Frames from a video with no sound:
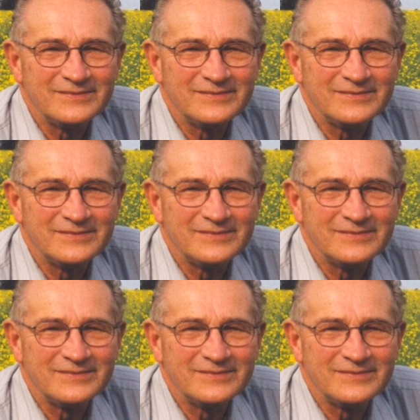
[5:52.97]

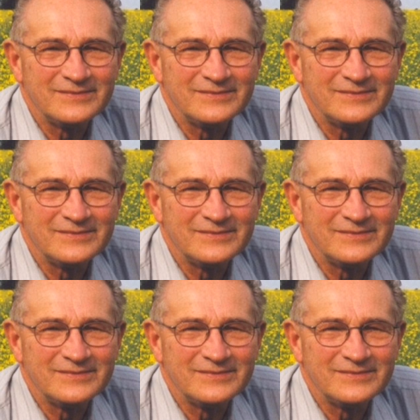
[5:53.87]

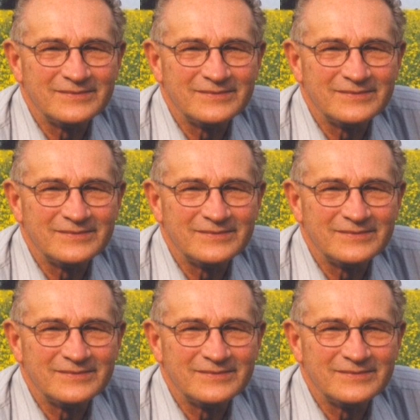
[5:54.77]

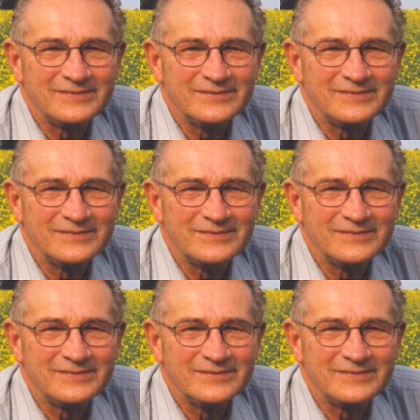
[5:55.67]

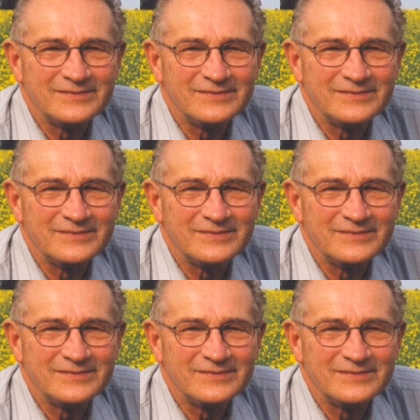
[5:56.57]

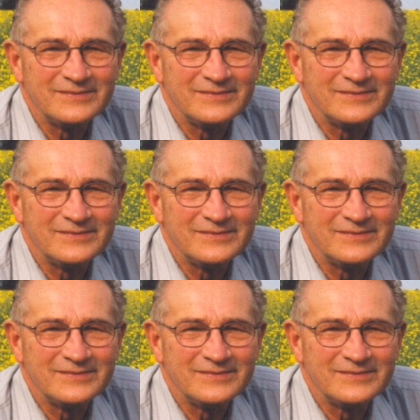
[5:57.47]

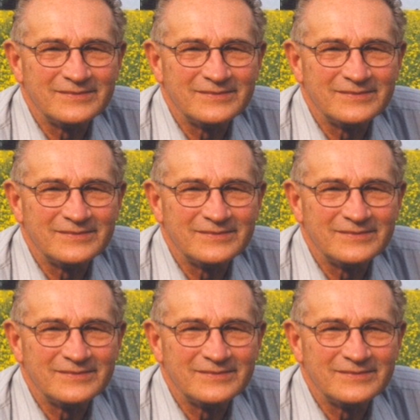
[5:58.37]

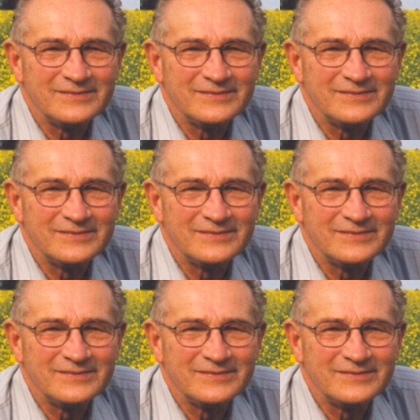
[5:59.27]
[no speech]